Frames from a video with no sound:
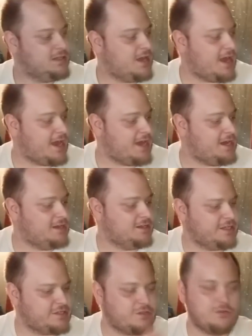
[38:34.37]
And
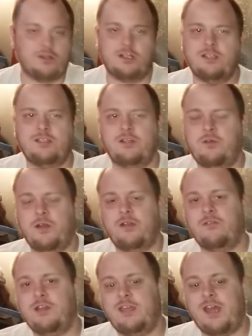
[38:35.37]
let's do just a quick
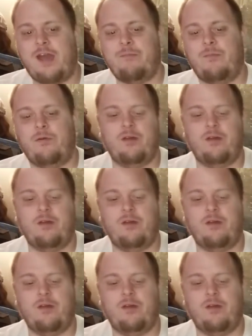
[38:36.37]
recap